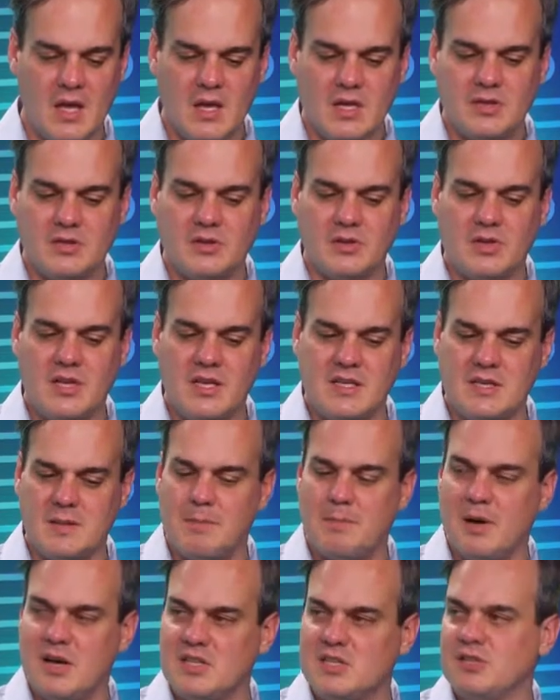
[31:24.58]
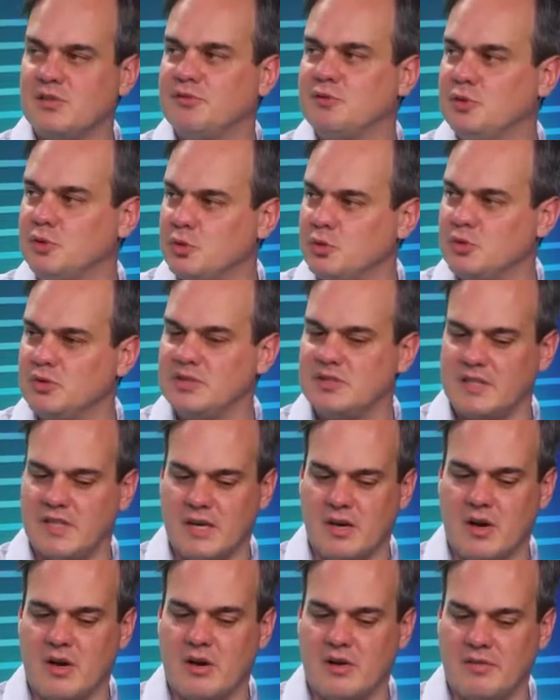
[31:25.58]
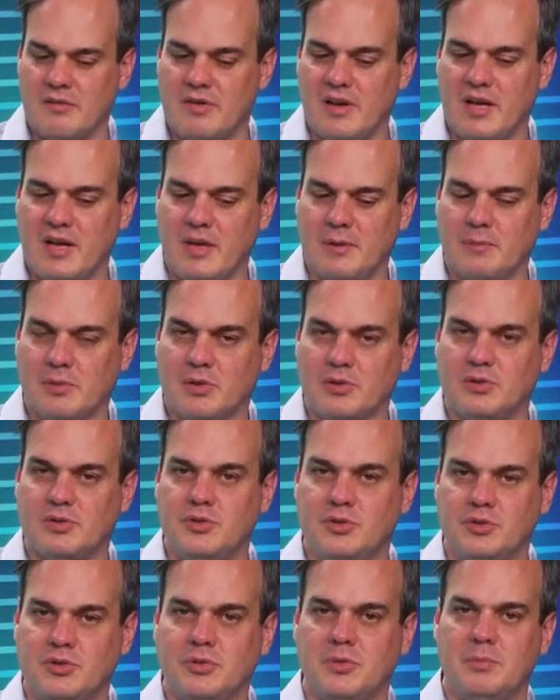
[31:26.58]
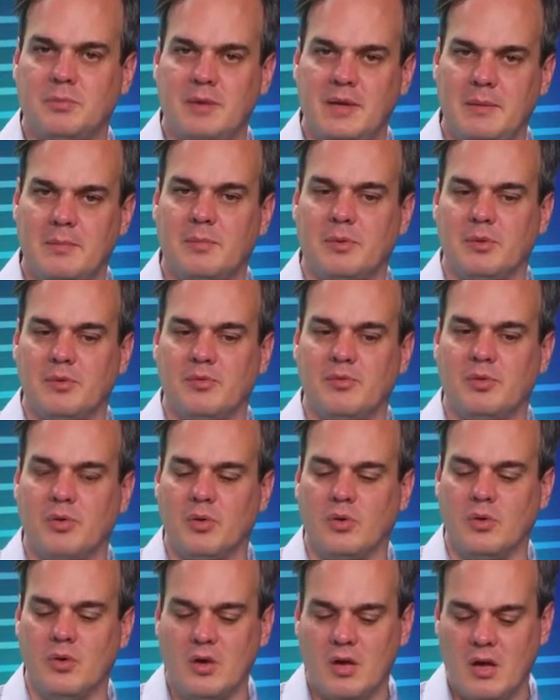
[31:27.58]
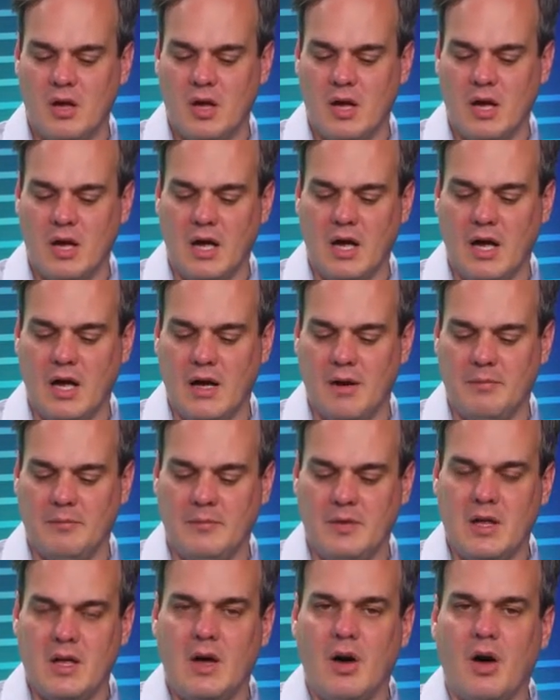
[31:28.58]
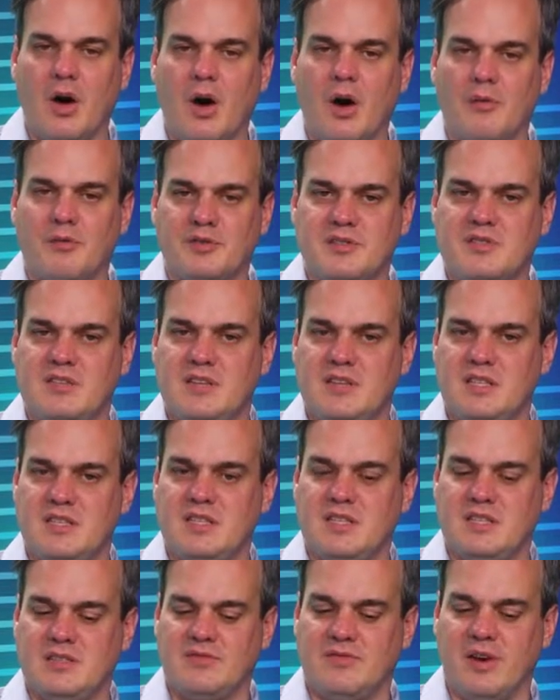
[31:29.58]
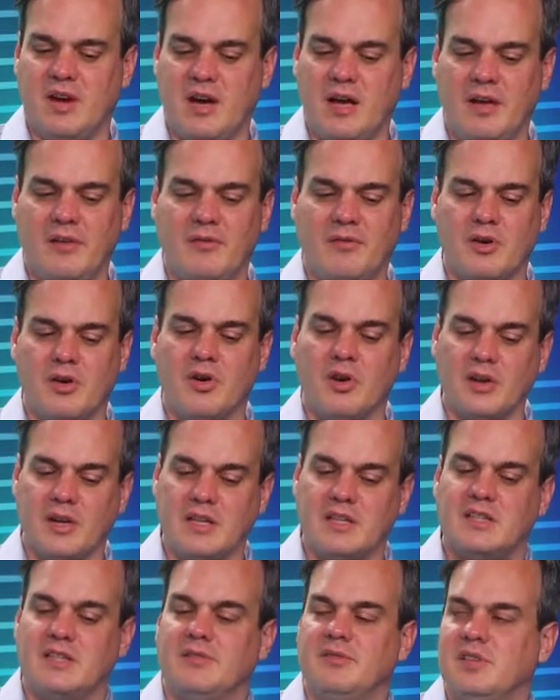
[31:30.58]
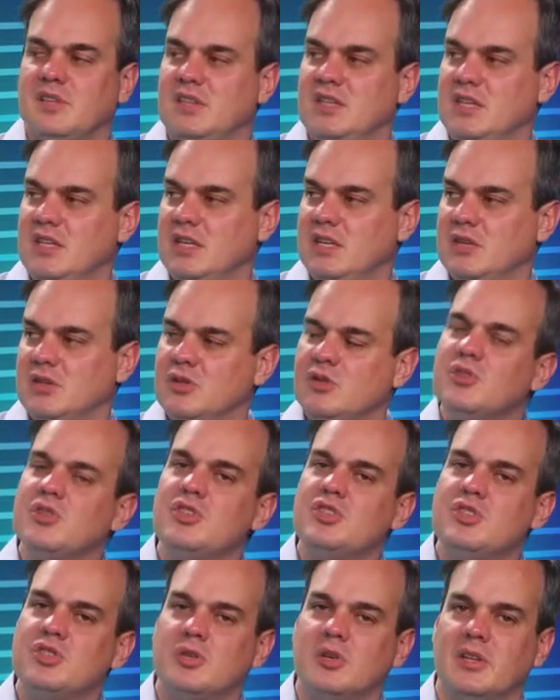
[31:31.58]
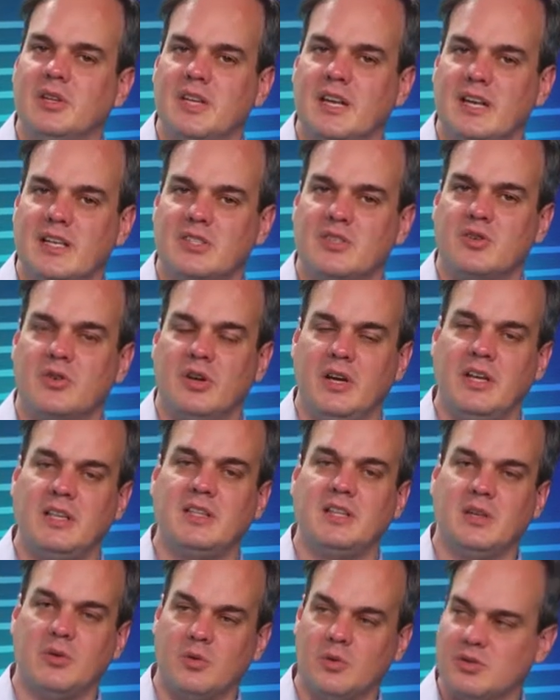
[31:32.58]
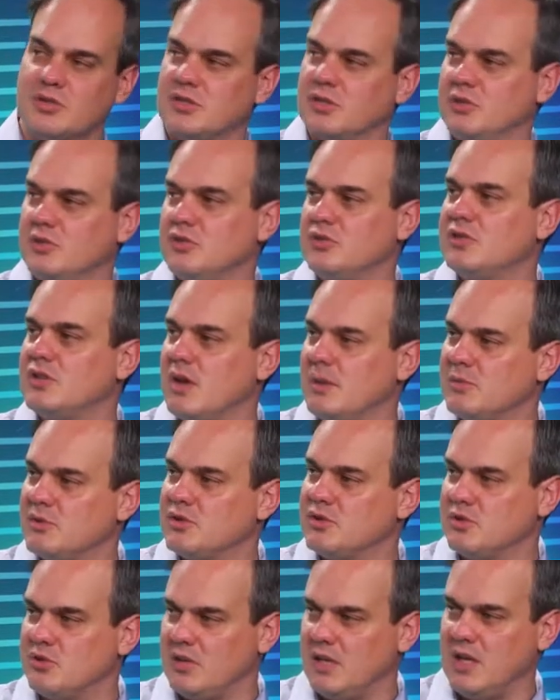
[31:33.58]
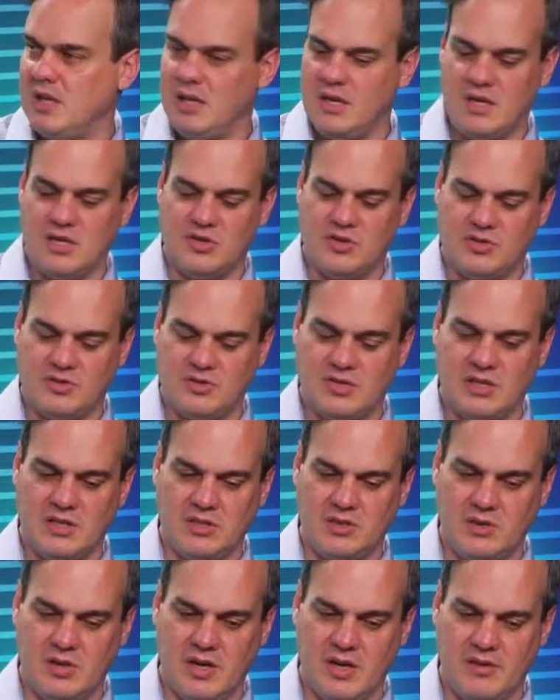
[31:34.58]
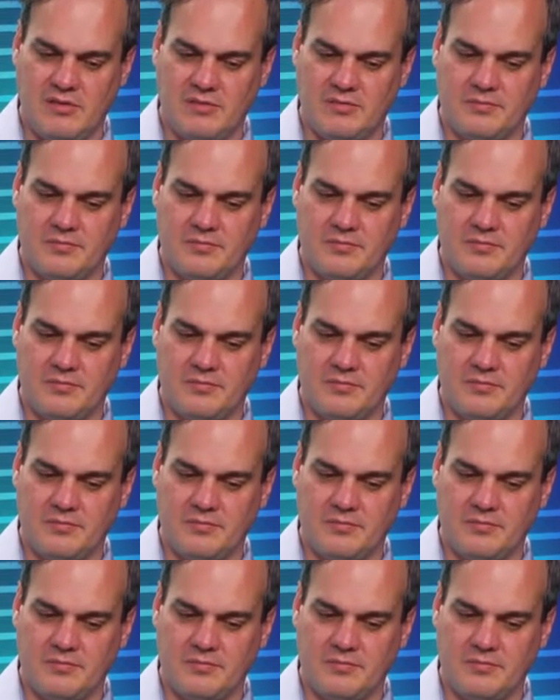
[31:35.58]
So there's a bunch of tools that are available to people for Office 365 connectivity, and to ensure that it's correct, and also to troubleshoot any issues that you have.